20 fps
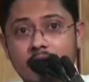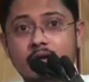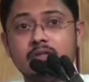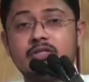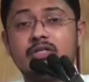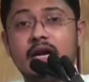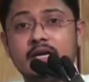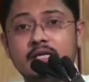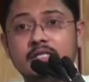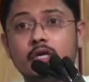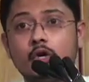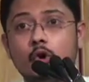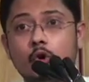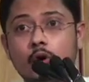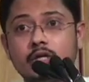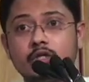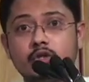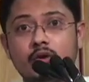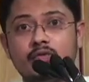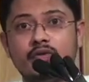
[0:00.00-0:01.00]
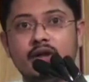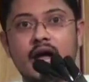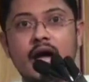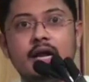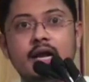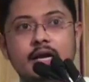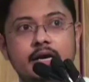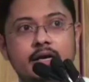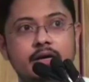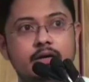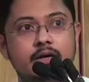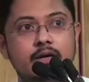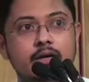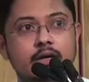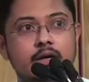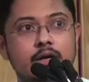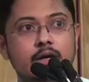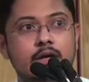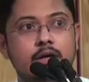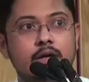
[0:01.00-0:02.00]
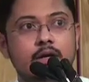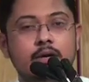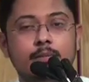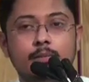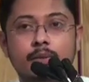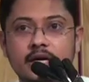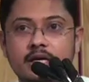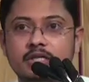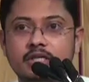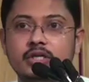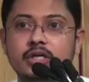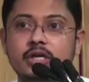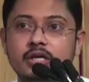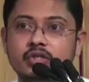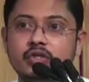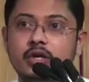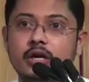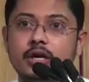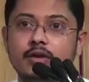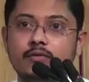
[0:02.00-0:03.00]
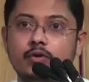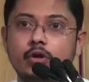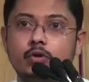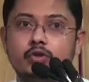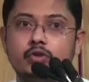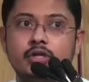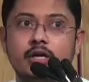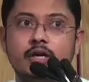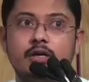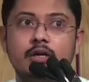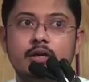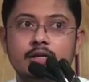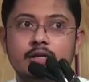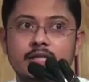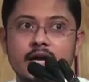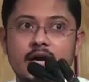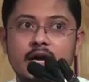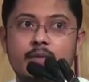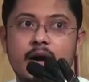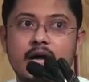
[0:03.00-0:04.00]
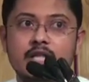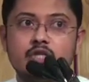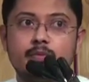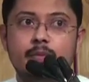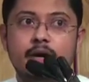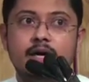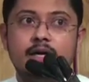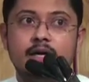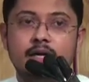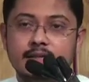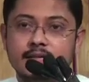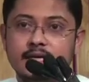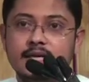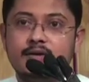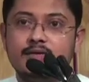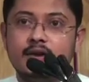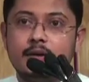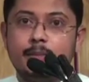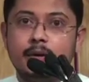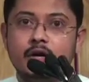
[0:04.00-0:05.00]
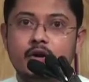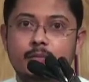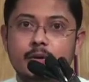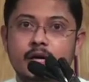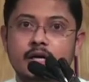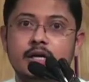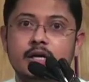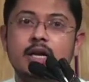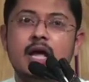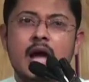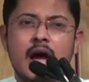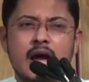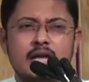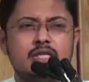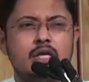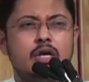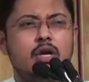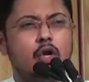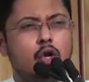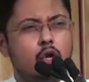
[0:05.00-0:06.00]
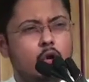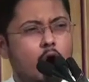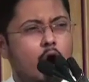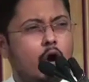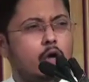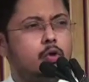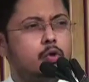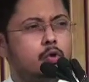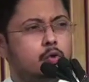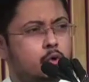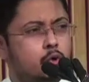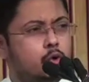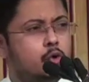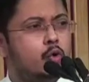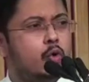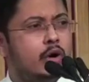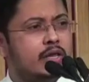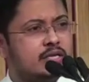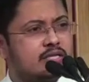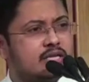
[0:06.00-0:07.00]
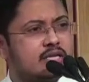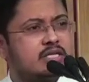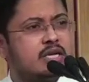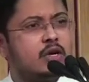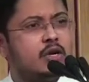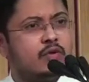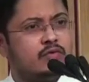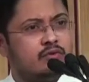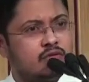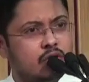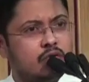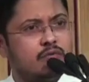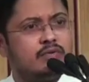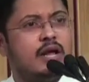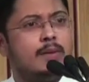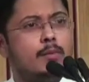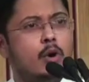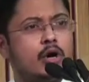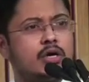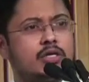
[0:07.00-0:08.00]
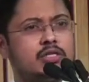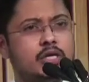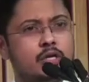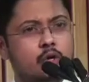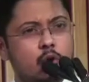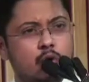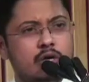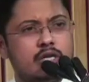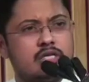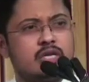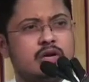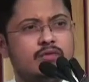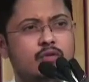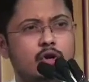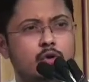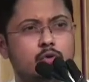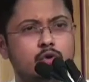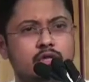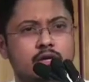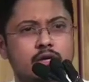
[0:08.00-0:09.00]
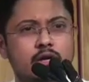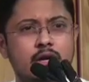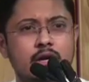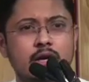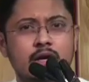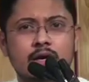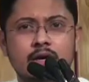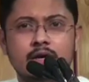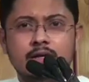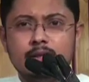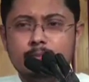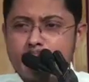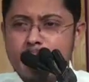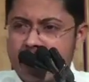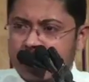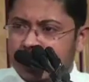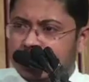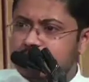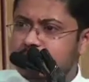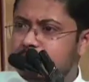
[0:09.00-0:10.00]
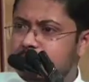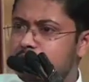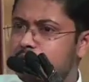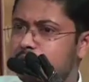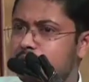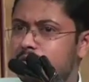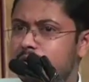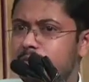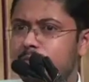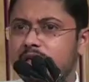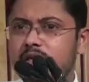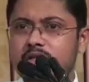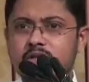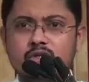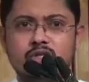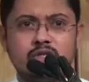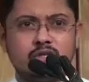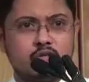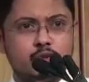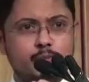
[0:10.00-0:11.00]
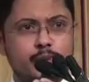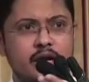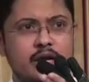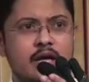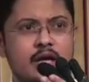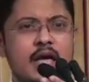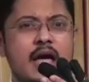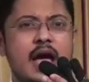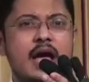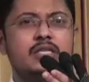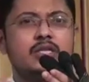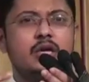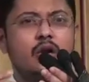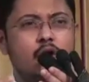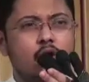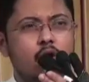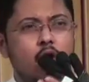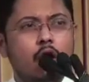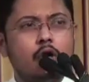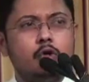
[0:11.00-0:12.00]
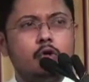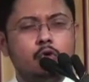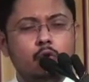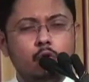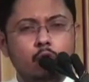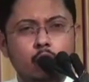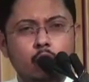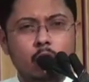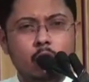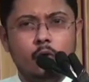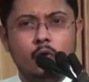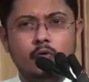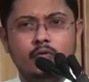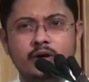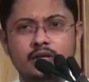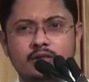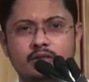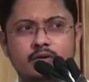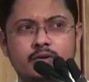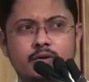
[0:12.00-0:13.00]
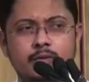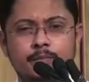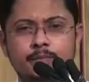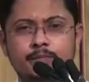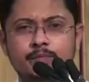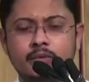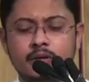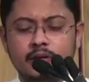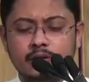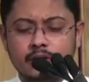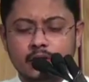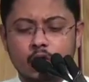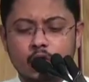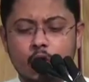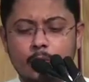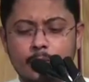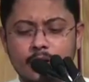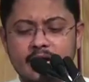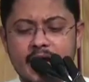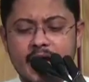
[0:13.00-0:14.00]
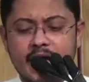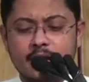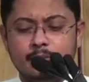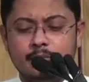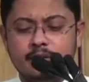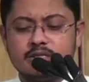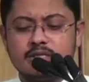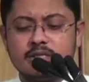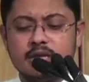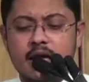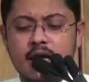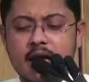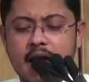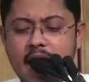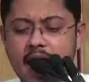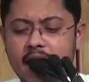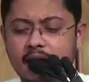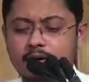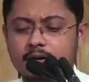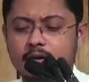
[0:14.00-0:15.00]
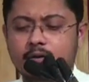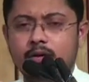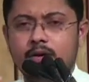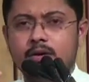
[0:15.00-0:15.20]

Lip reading: strategic location of an island. British Industrial Revolution, the advancement, the development of Britain has a lot to do, and the sustenance of democracy, glorious revolution, the mannerisms with British speak has a lot to do with the global dynamics and